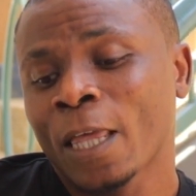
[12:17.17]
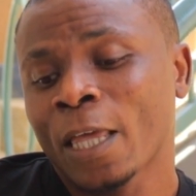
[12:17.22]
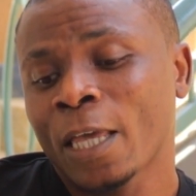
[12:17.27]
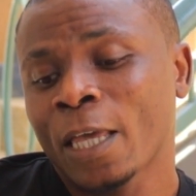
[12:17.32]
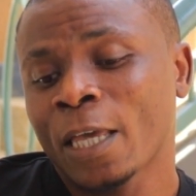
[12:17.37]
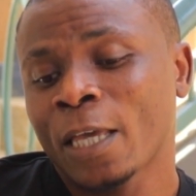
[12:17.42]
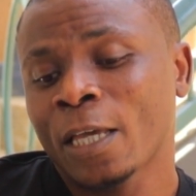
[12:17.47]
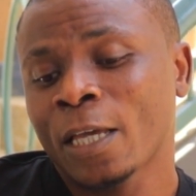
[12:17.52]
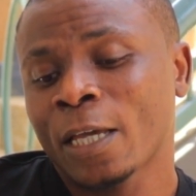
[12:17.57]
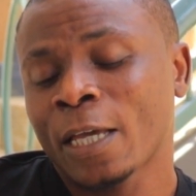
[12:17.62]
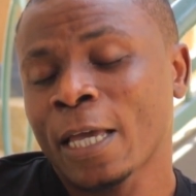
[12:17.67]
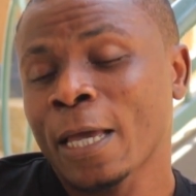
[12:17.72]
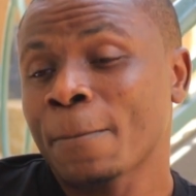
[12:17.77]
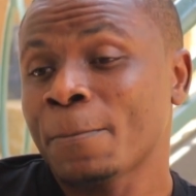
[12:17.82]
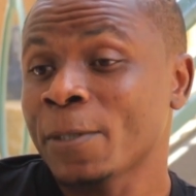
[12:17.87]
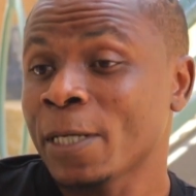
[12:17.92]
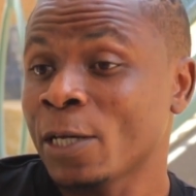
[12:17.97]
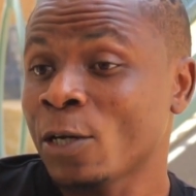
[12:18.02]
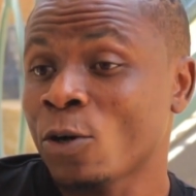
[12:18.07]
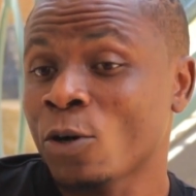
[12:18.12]
he
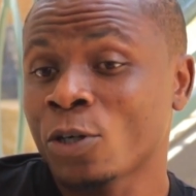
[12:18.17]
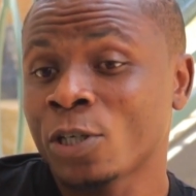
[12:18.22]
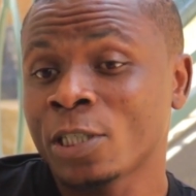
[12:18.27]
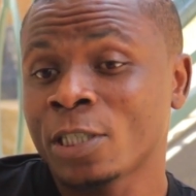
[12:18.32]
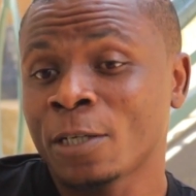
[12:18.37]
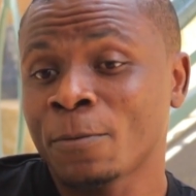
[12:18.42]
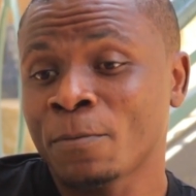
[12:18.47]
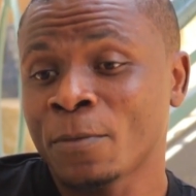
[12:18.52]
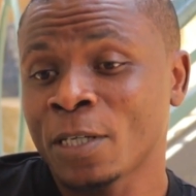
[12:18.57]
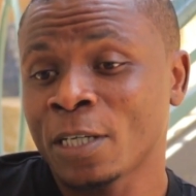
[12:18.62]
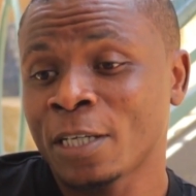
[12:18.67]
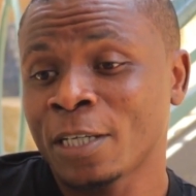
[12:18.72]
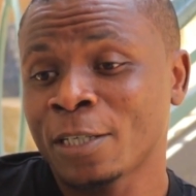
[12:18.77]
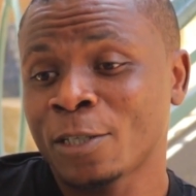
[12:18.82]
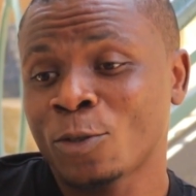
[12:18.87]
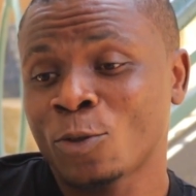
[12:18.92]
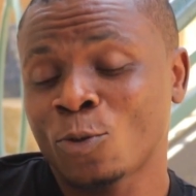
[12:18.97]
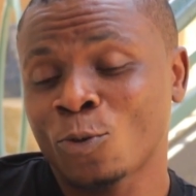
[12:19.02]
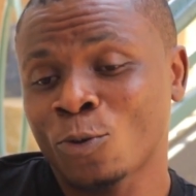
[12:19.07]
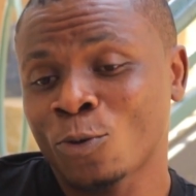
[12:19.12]
kept encouraging
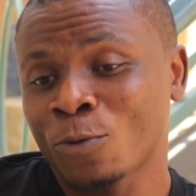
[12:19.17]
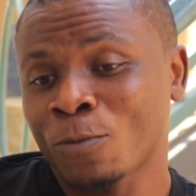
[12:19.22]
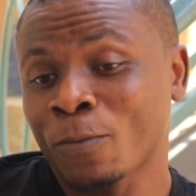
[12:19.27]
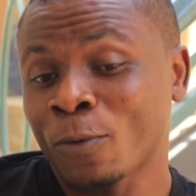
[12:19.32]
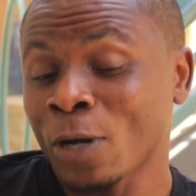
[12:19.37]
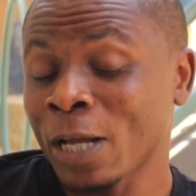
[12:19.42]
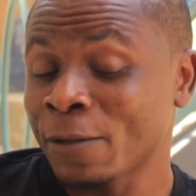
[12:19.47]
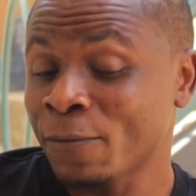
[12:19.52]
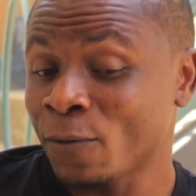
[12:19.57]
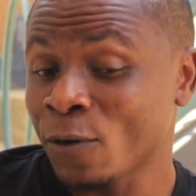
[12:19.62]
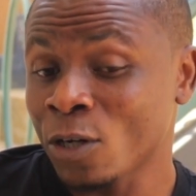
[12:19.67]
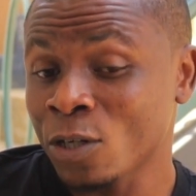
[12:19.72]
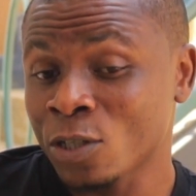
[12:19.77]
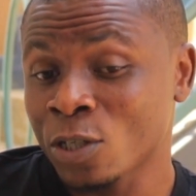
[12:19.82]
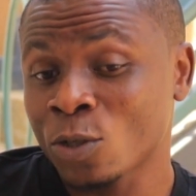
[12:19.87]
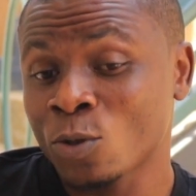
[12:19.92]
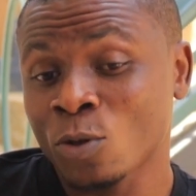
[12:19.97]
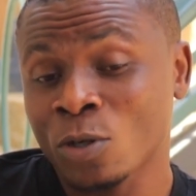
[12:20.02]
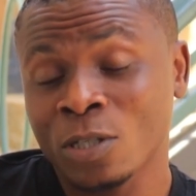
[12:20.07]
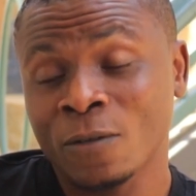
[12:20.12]
me to. But at
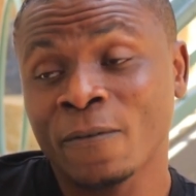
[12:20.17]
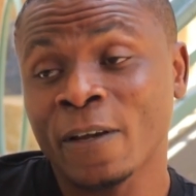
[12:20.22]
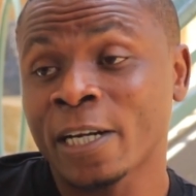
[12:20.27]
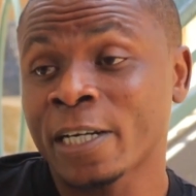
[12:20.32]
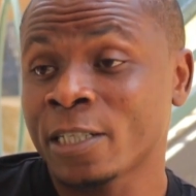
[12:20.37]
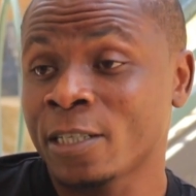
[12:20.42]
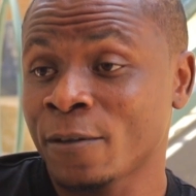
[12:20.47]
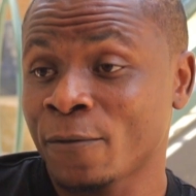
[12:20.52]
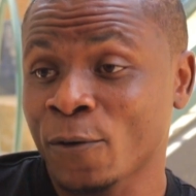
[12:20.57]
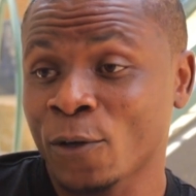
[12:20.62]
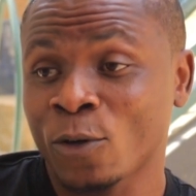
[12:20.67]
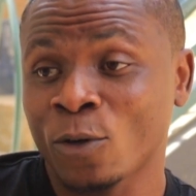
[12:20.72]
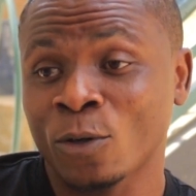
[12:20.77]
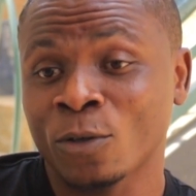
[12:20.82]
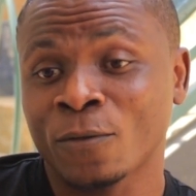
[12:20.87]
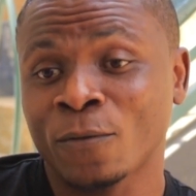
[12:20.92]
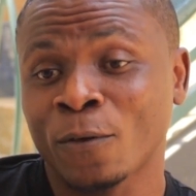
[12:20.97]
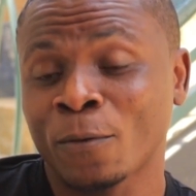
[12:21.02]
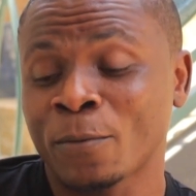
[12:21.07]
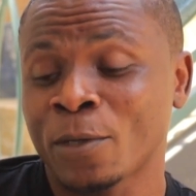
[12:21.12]
first, it was very
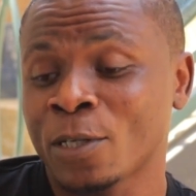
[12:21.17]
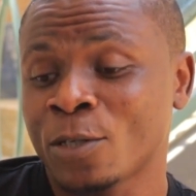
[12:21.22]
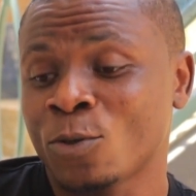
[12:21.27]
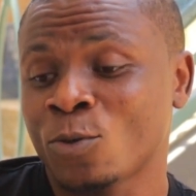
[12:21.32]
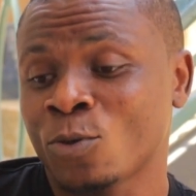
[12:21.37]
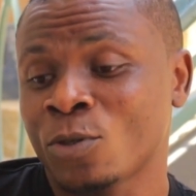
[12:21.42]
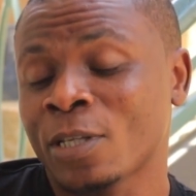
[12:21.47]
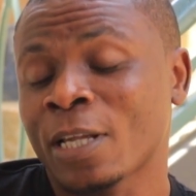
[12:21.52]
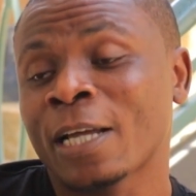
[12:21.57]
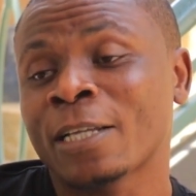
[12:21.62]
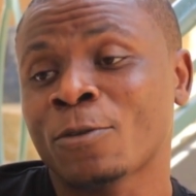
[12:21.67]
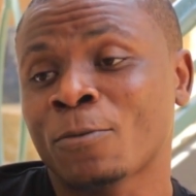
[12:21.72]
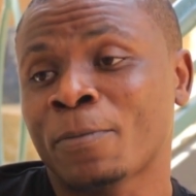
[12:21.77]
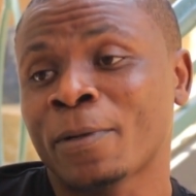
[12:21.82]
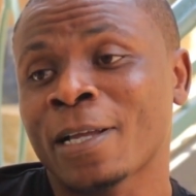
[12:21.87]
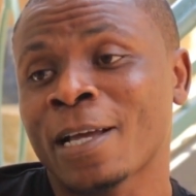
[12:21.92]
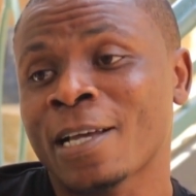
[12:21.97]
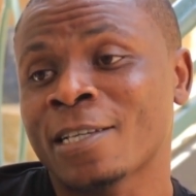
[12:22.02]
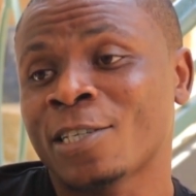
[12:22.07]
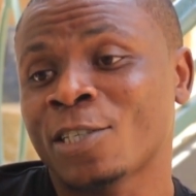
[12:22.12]
difficult for me to start to
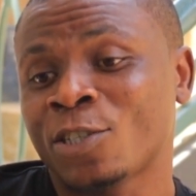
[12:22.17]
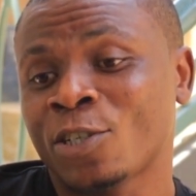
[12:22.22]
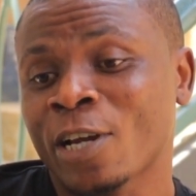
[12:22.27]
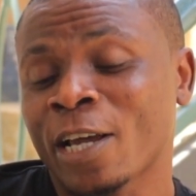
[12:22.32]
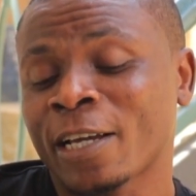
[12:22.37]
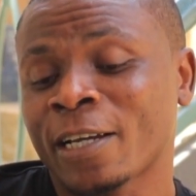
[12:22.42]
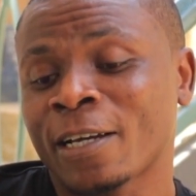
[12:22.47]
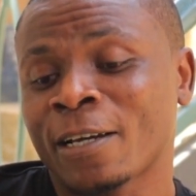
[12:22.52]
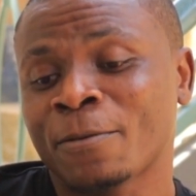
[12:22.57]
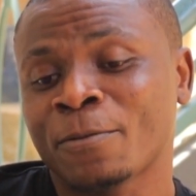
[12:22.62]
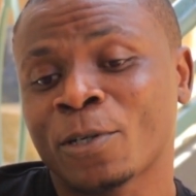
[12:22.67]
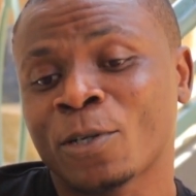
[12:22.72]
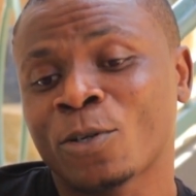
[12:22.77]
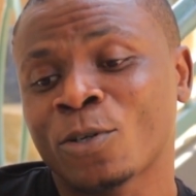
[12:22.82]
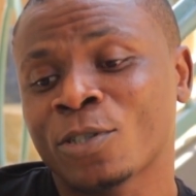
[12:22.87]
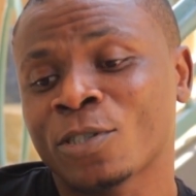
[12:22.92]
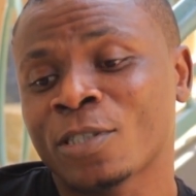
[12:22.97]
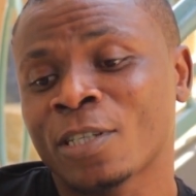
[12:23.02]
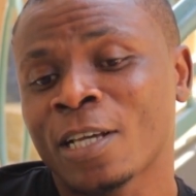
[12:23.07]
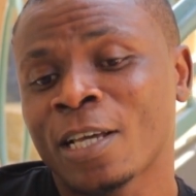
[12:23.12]
play as a striker
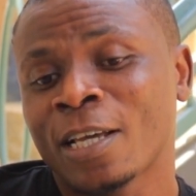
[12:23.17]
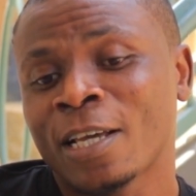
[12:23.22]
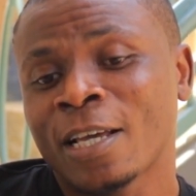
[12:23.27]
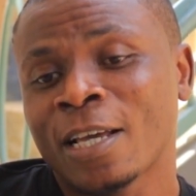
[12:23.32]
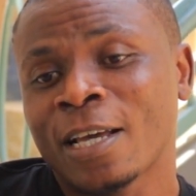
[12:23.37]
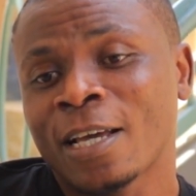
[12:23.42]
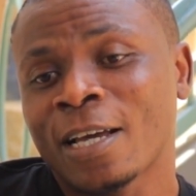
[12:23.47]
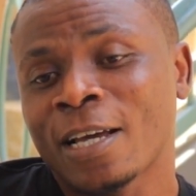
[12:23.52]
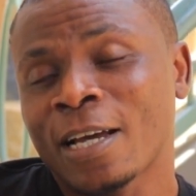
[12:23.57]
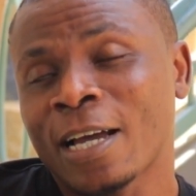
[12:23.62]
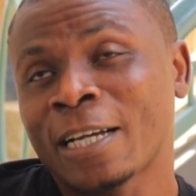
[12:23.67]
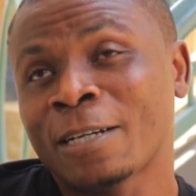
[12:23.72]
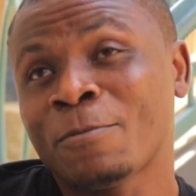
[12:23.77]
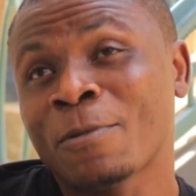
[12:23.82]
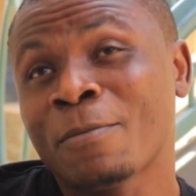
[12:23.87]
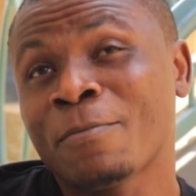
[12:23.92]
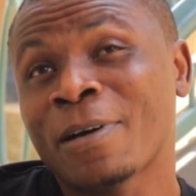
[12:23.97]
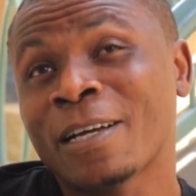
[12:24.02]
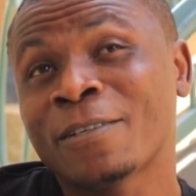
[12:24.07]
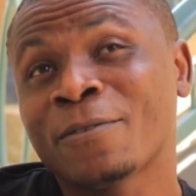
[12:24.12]
because uh, I
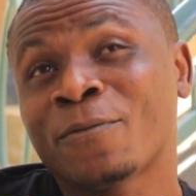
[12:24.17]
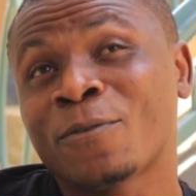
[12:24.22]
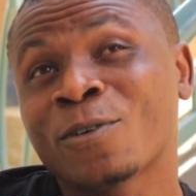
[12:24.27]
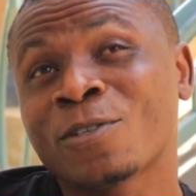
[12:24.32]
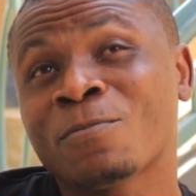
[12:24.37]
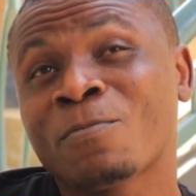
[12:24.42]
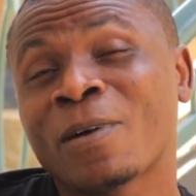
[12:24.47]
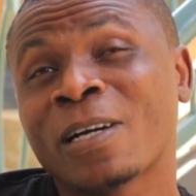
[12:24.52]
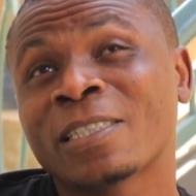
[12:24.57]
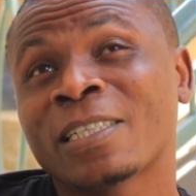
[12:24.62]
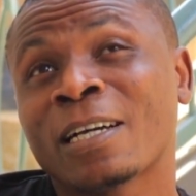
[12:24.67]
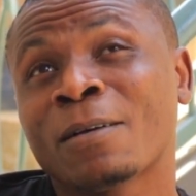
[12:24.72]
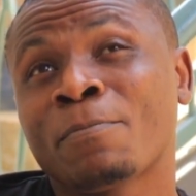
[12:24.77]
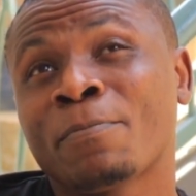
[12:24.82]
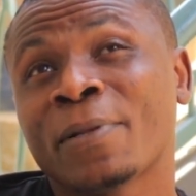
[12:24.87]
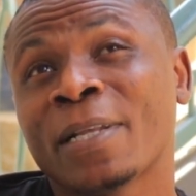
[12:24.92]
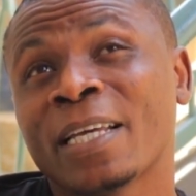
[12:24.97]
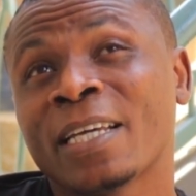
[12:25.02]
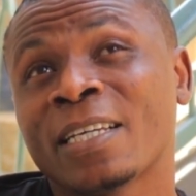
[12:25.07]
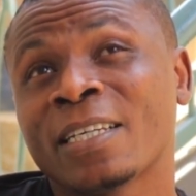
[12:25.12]
remember the first match I
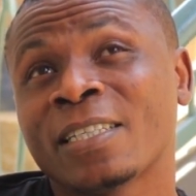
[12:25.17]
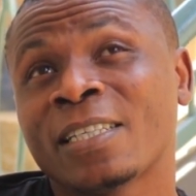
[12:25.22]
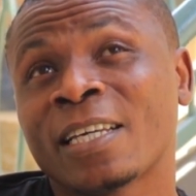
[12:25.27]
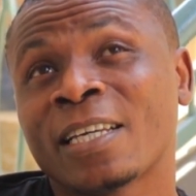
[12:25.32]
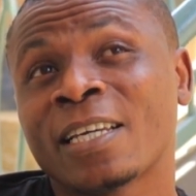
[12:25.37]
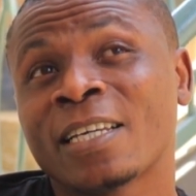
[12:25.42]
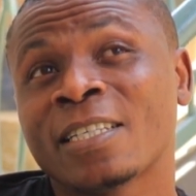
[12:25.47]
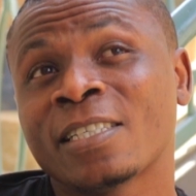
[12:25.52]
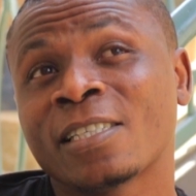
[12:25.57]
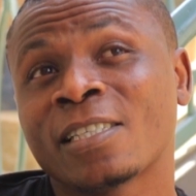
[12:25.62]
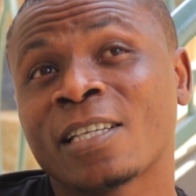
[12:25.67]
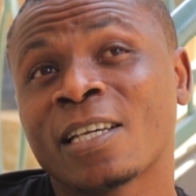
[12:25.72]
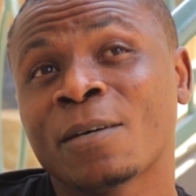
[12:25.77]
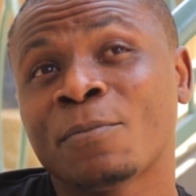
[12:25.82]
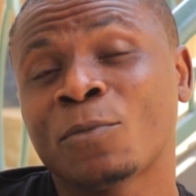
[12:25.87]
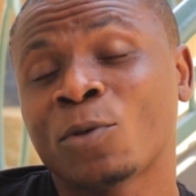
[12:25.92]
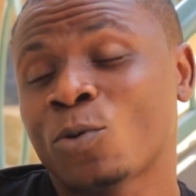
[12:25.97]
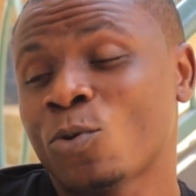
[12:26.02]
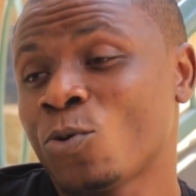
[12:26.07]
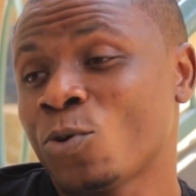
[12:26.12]
played against uh,
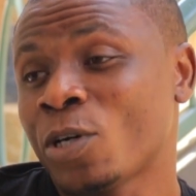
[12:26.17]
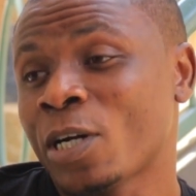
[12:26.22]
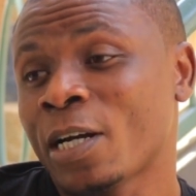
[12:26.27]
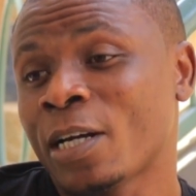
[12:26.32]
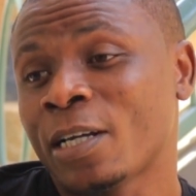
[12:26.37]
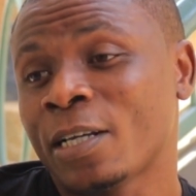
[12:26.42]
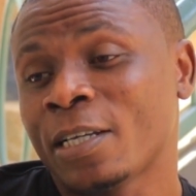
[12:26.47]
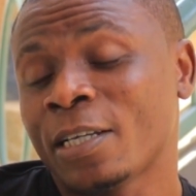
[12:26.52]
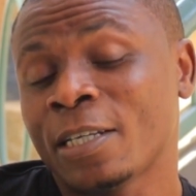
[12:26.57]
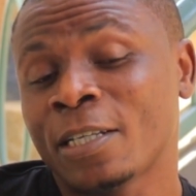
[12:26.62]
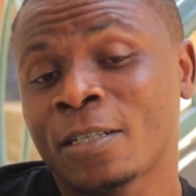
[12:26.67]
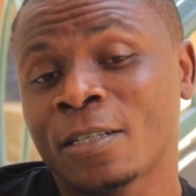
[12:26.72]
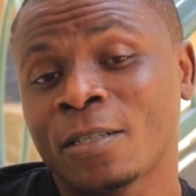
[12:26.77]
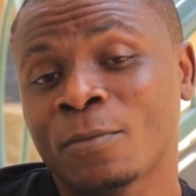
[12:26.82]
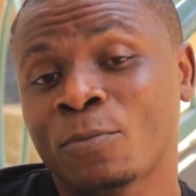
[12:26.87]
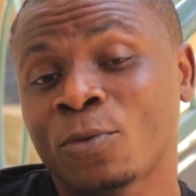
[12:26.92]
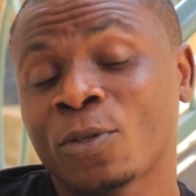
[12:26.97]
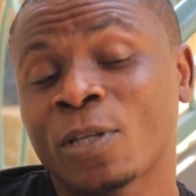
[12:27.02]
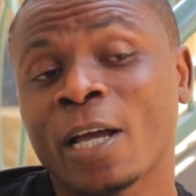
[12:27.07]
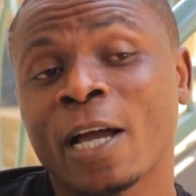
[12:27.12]
Mukura
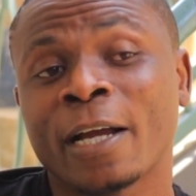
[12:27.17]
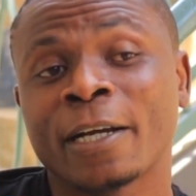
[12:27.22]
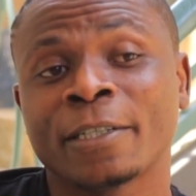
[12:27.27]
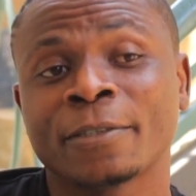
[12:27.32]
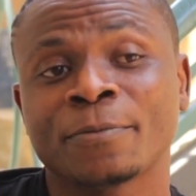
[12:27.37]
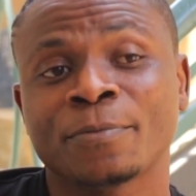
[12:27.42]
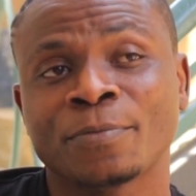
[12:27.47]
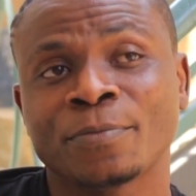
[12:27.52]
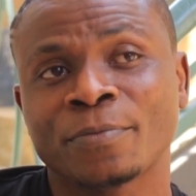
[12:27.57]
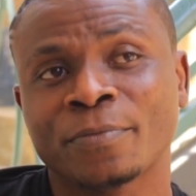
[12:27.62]
in Butare